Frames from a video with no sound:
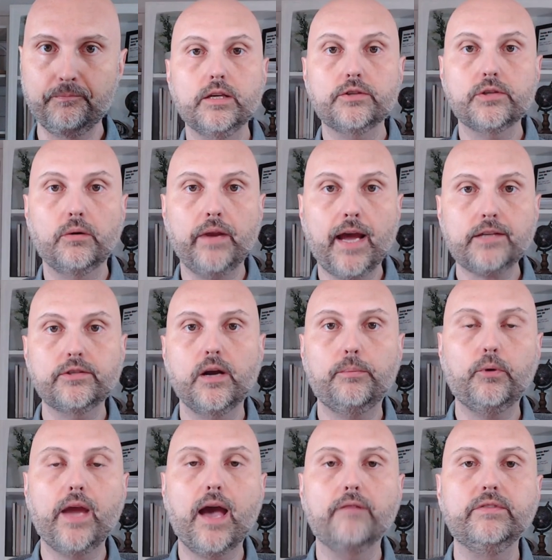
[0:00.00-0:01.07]
So next
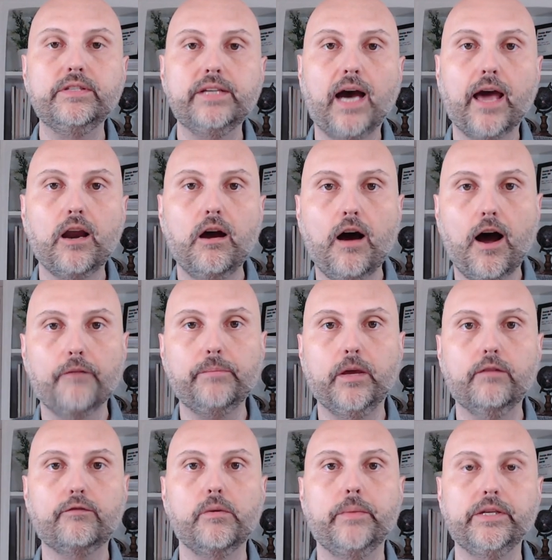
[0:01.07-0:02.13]
up, we have Donna
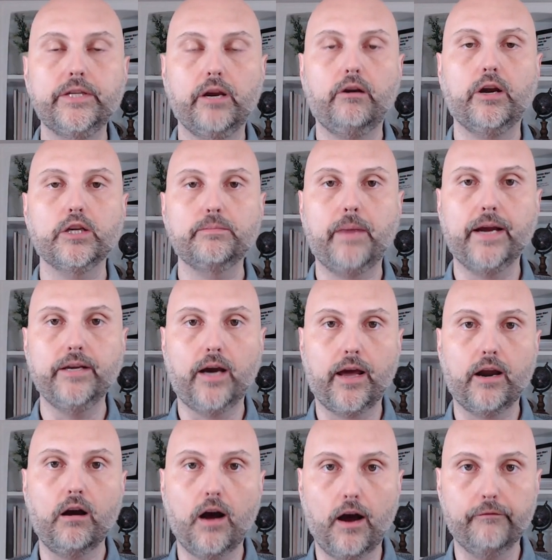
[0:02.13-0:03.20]
Hoffman from Interiors by
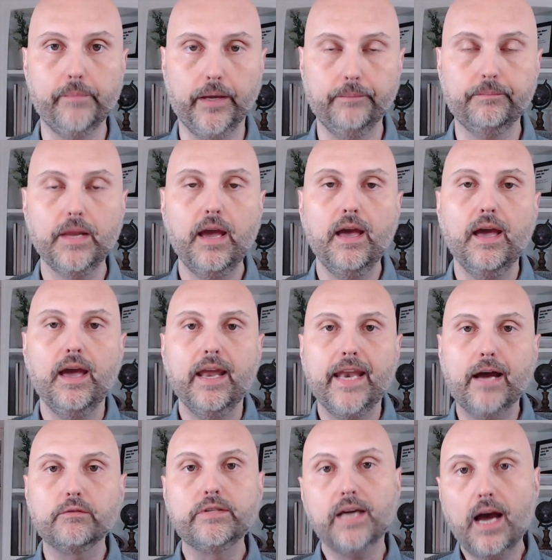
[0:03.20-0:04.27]
Donna Hoffman.
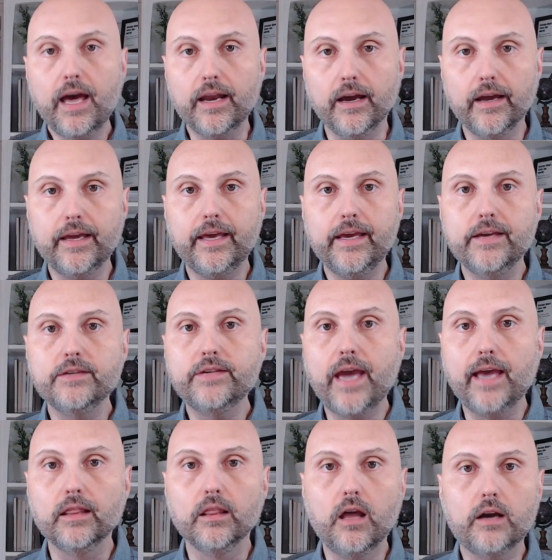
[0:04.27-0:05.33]
Now, Donna
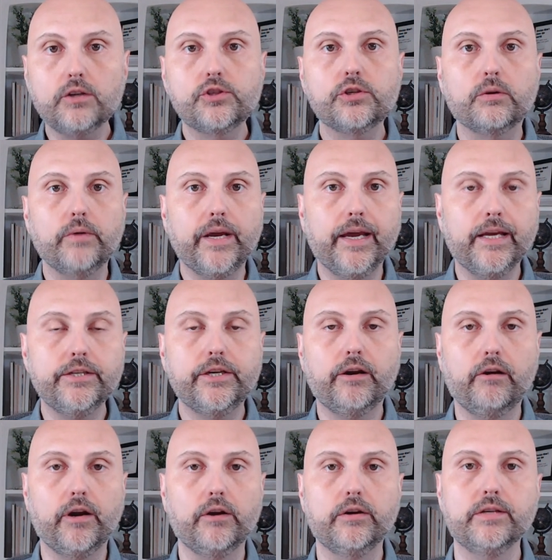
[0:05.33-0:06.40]
is a luxury
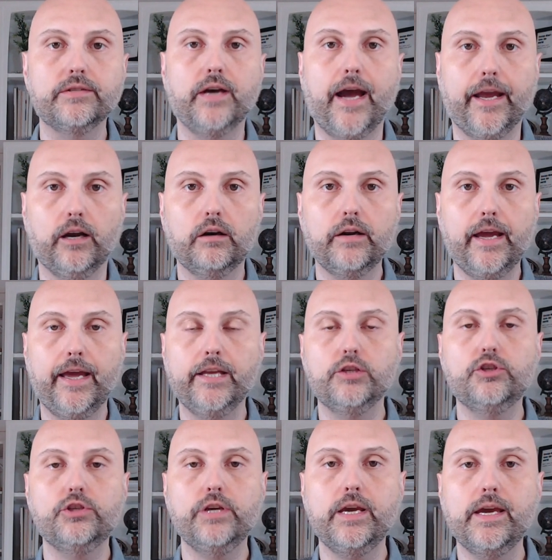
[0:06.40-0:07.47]
interior designer,
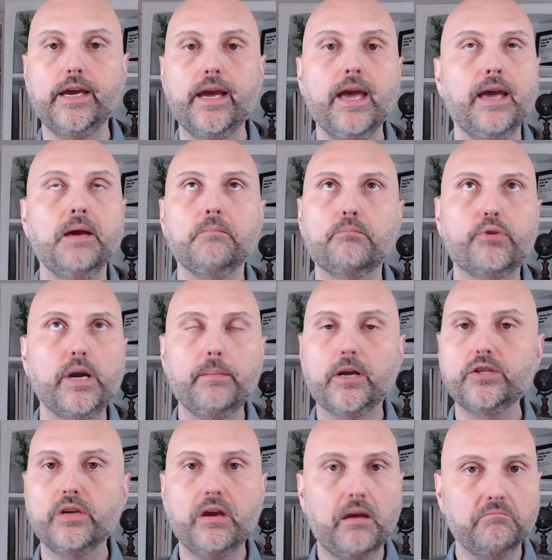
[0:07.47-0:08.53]
and she pretty
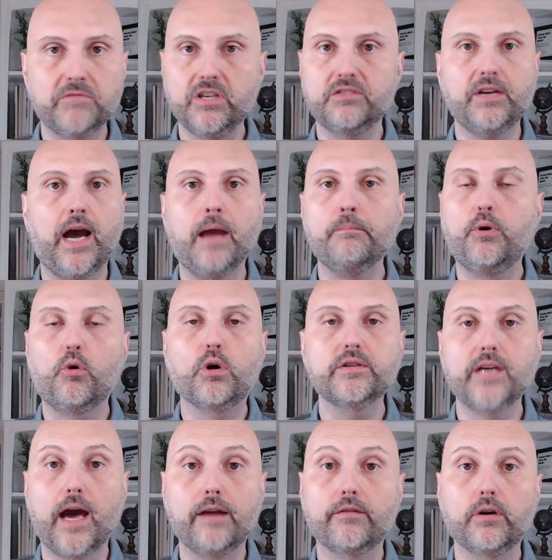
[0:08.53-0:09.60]
much design
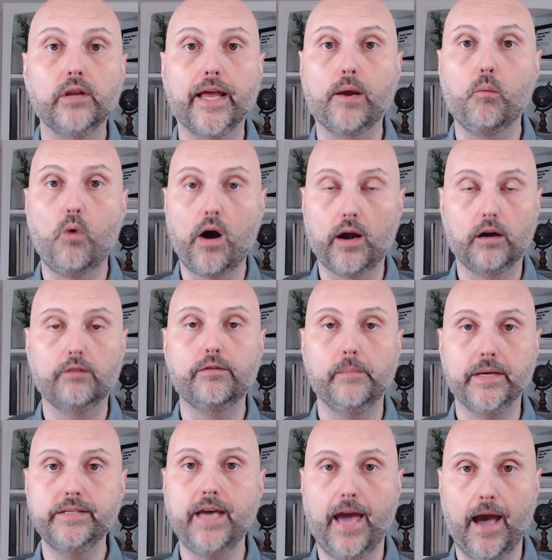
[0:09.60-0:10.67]
pours out of her like water
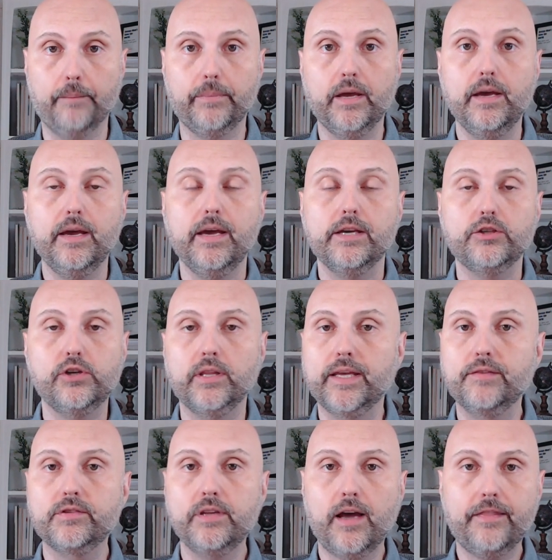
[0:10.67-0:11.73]
from a tap. She
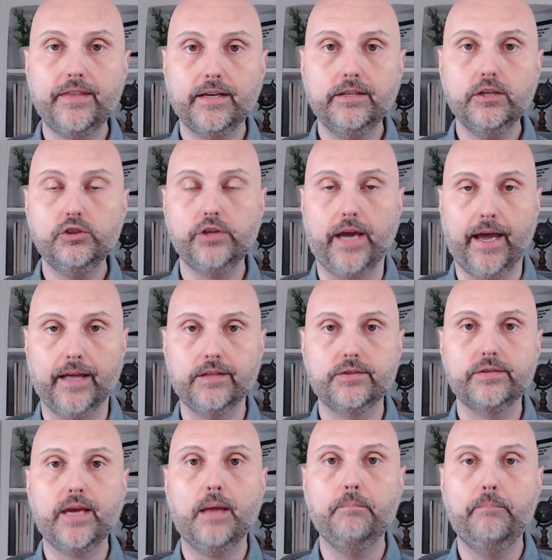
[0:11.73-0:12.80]
leaves nothing to
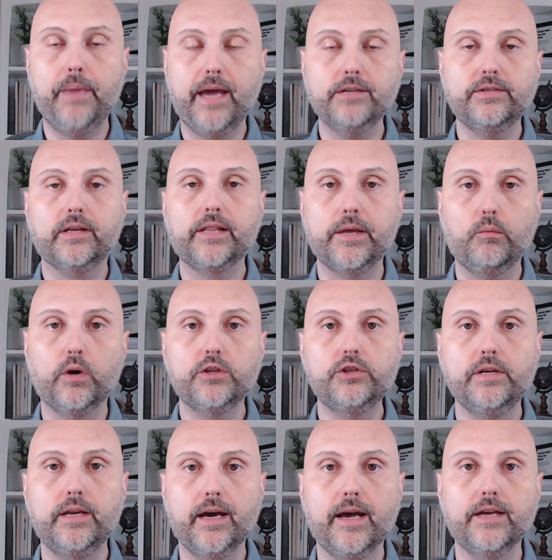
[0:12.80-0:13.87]
chance, and basically what
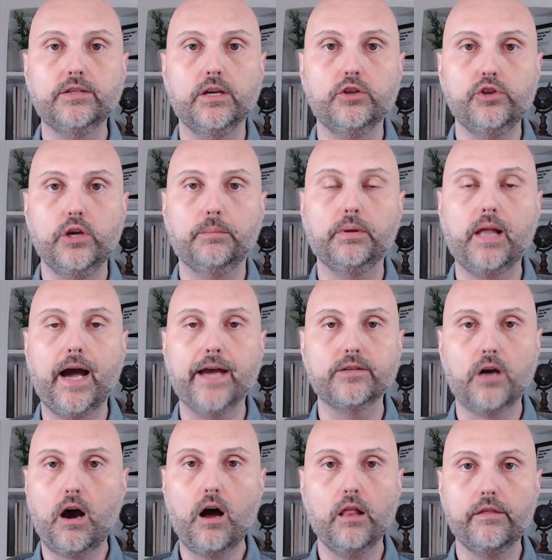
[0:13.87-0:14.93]
she does is she
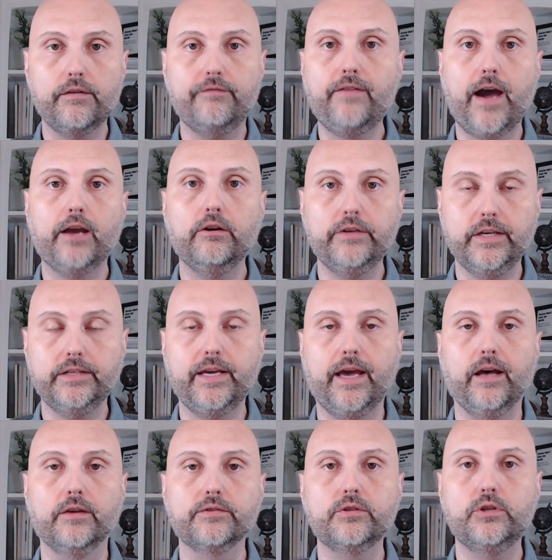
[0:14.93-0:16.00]
applies all of the finer
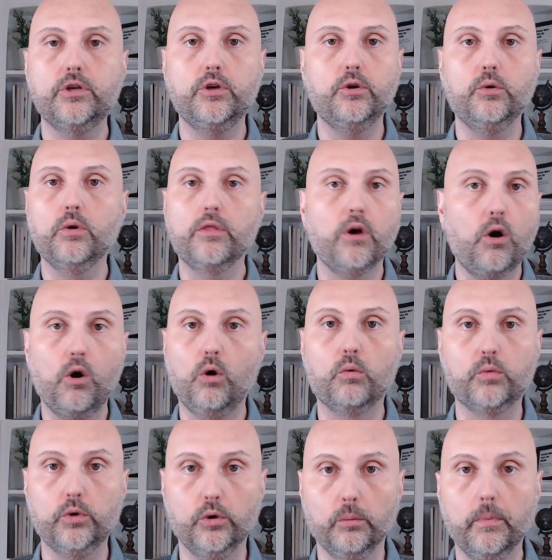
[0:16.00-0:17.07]
details to the
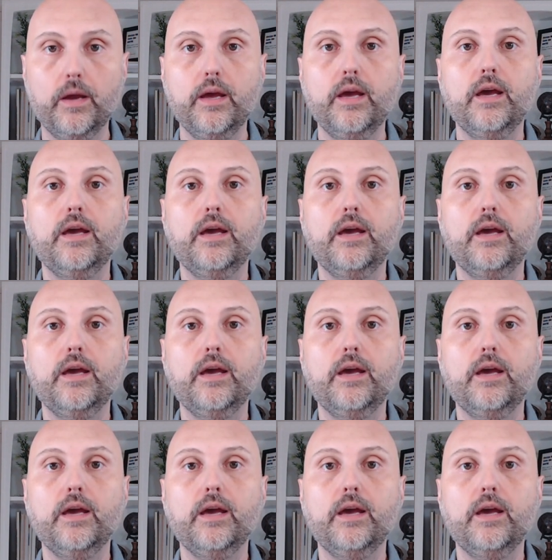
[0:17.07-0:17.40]
whole room.